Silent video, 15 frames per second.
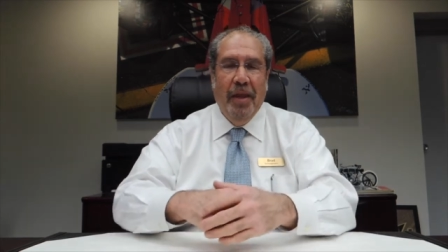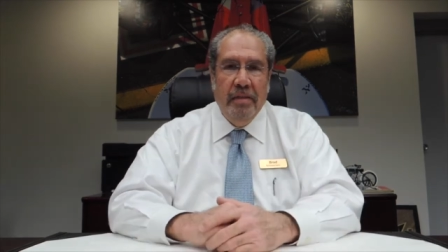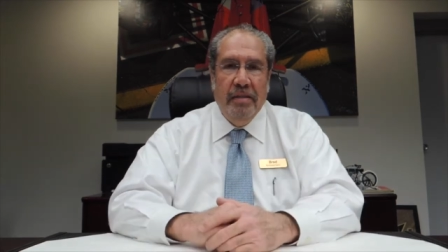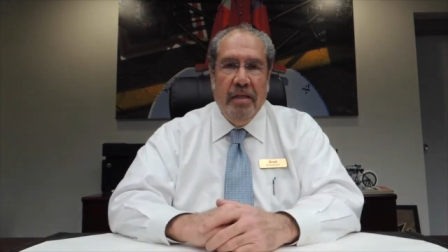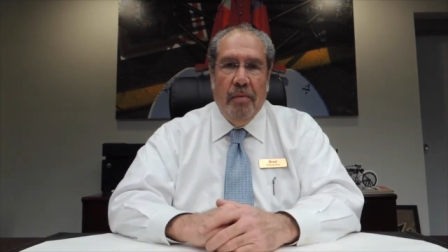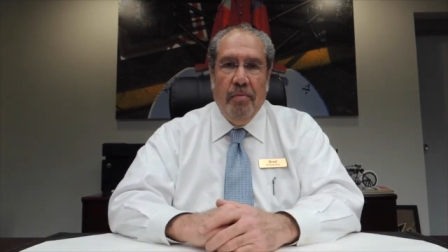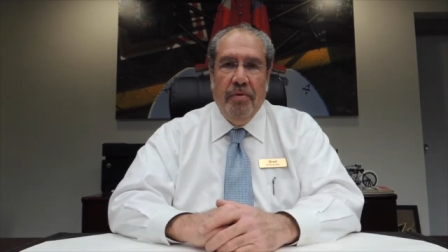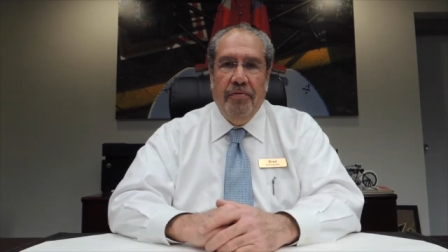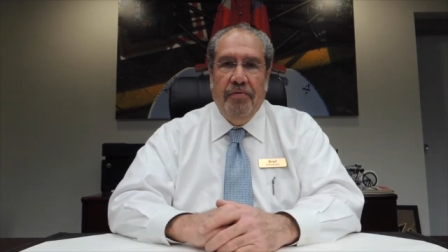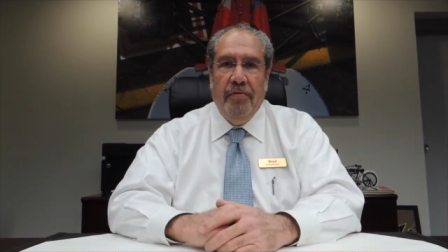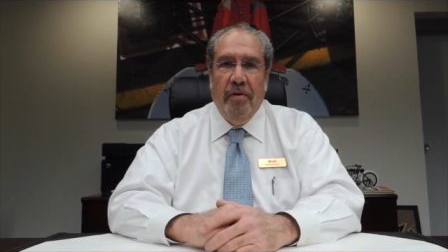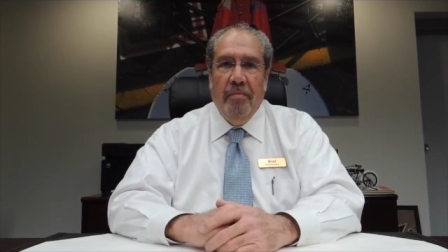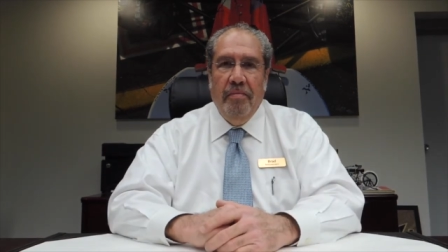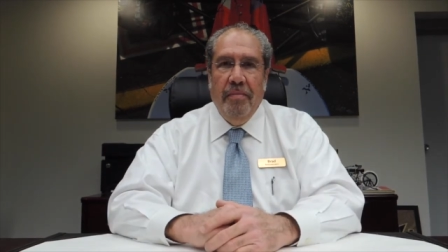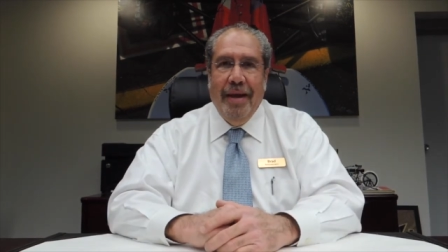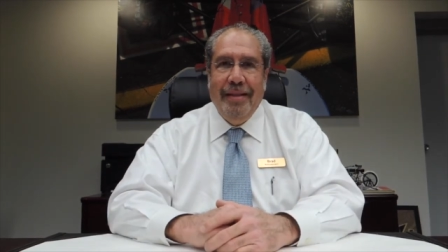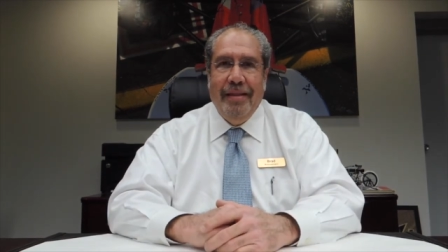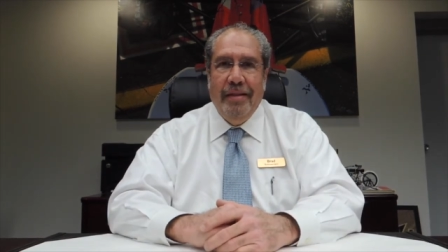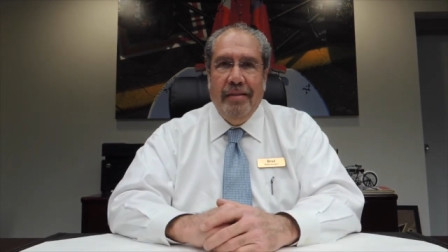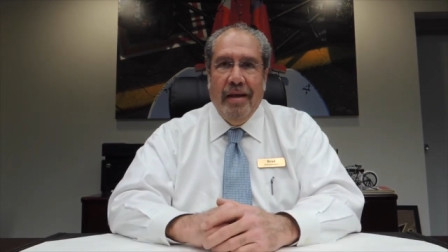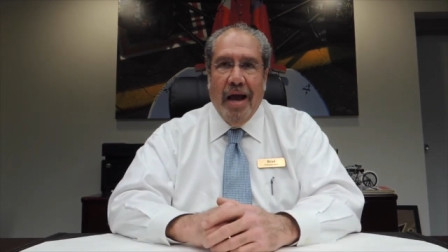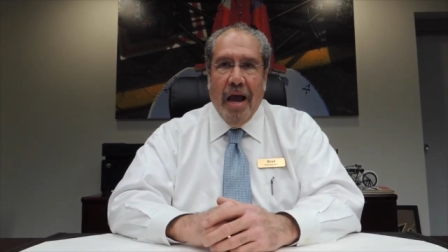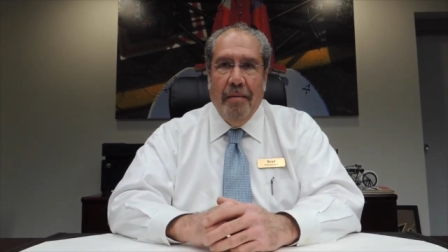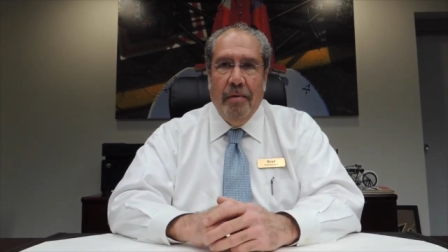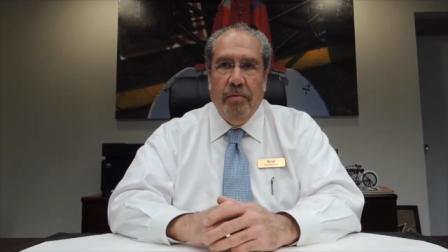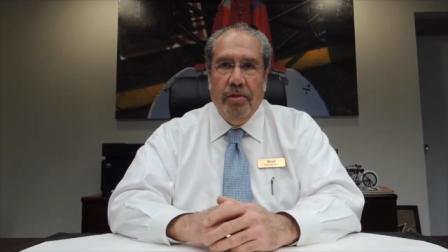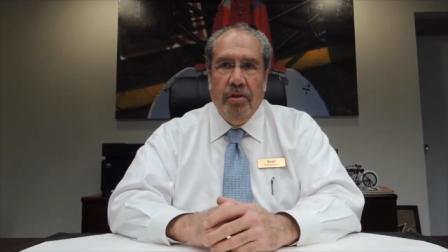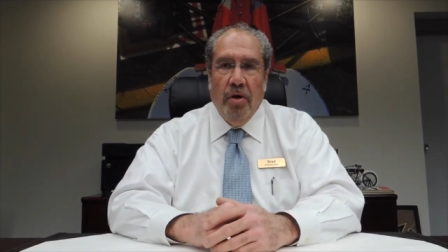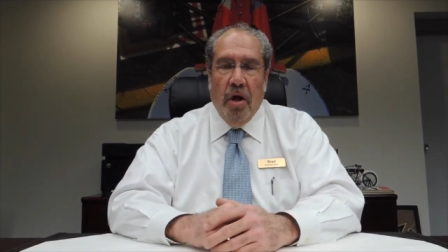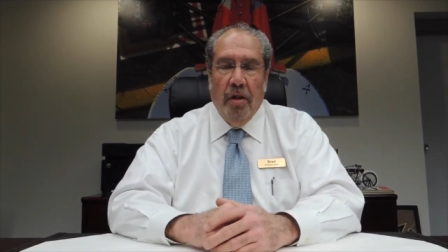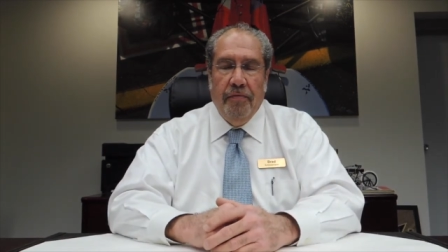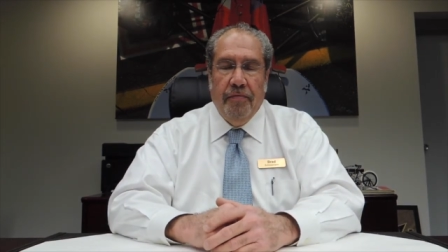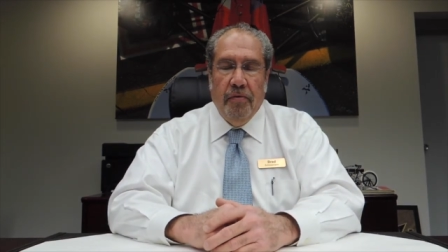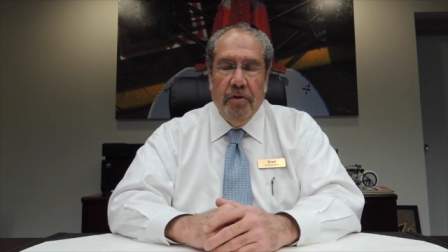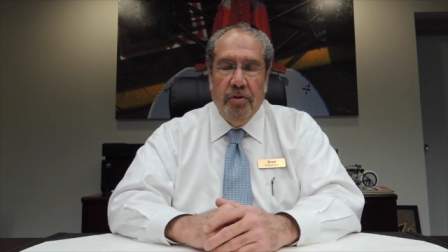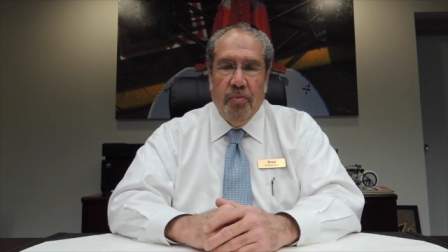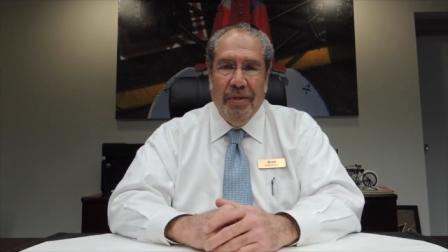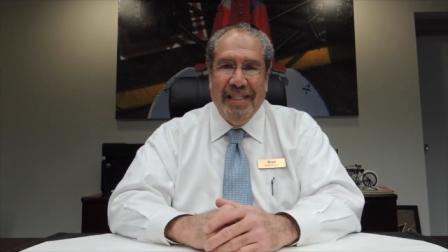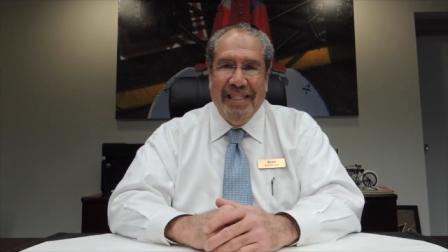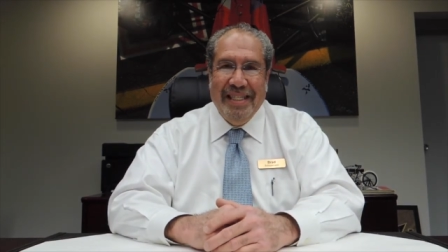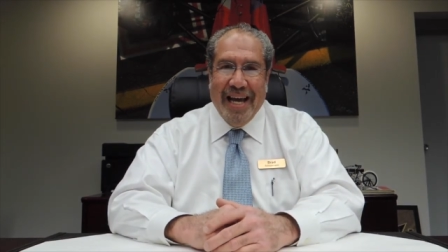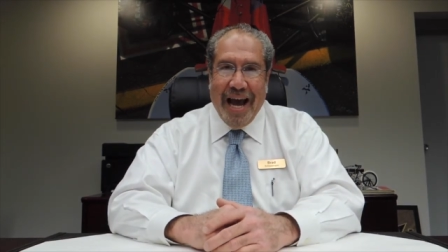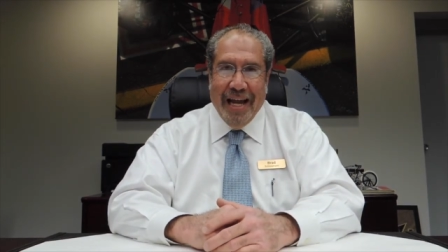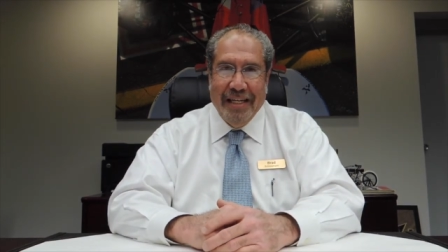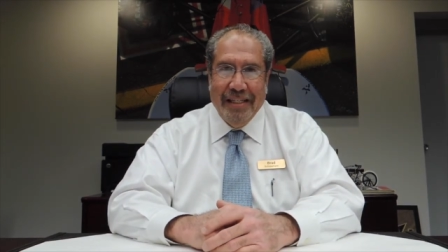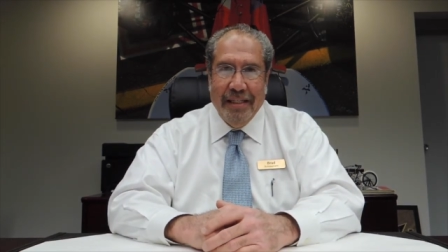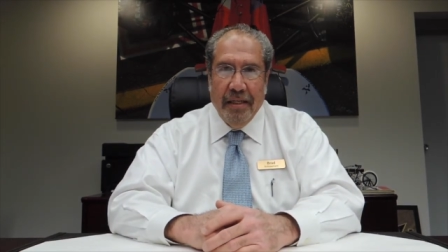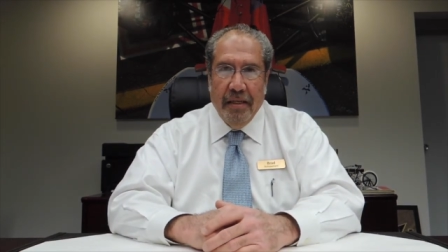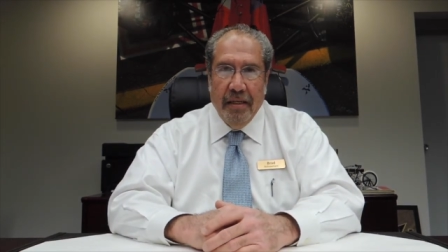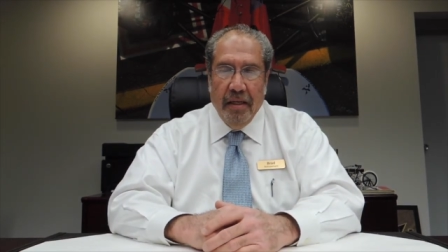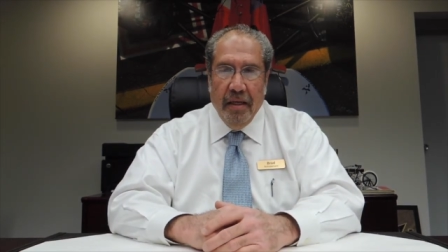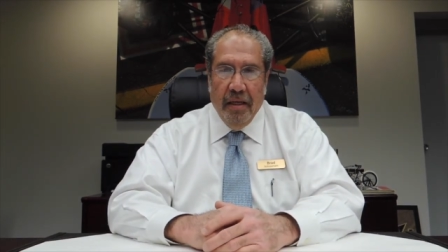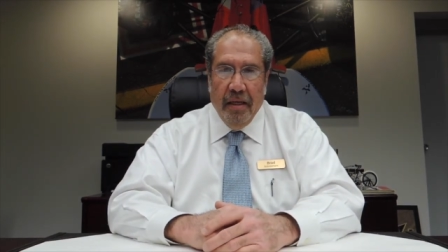Someone from, at the time it was called First Wisconsin,